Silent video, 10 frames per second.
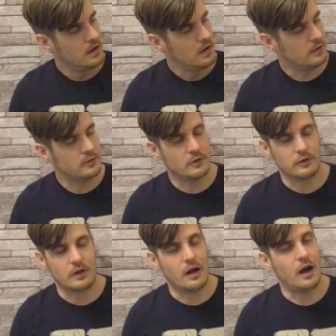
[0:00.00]
it's
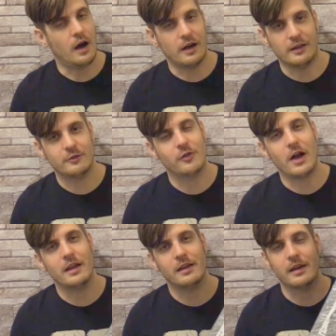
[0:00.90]
just, ah, it's
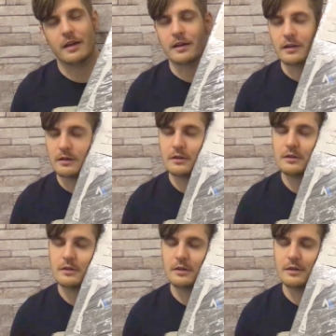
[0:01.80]
finally here.
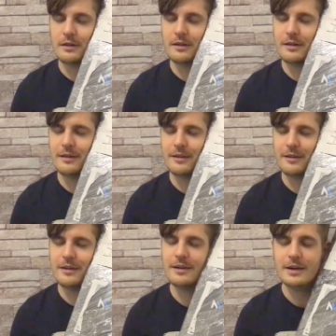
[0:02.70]
Oh.